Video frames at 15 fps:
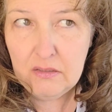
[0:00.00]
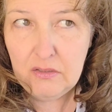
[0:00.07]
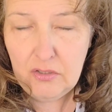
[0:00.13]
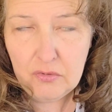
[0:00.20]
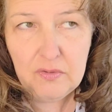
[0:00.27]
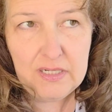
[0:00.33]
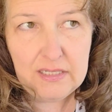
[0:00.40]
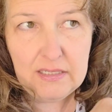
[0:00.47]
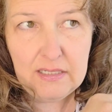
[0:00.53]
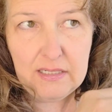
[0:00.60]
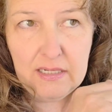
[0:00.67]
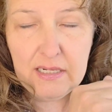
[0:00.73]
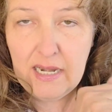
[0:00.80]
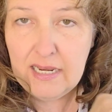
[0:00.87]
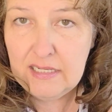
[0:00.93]
you're
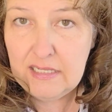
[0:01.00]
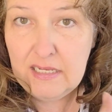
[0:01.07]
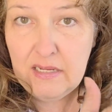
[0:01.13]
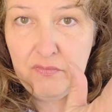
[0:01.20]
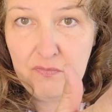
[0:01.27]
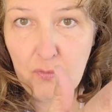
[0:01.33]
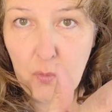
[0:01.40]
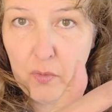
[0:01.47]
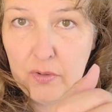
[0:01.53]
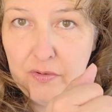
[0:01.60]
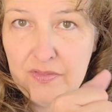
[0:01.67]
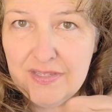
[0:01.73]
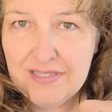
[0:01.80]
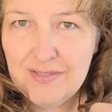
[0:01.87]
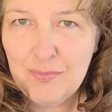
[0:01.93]
needing an idea for,
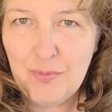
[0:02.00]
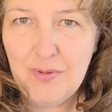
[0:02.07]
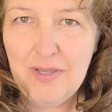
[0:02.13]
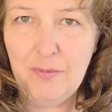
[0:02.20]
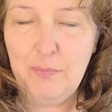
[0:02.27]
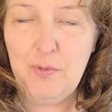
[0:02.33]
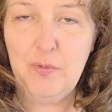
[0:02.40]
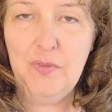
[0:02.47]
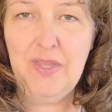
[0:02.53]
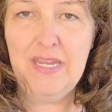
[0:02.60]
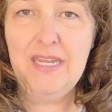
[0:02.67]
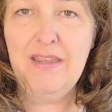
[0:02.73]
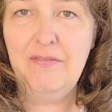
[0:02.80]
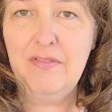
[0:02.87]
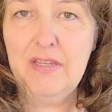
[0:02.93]
and this will help you
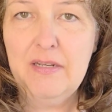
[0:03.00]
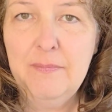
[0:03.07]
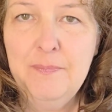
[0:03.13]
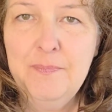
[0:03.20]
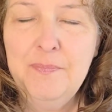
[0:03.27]
think of it.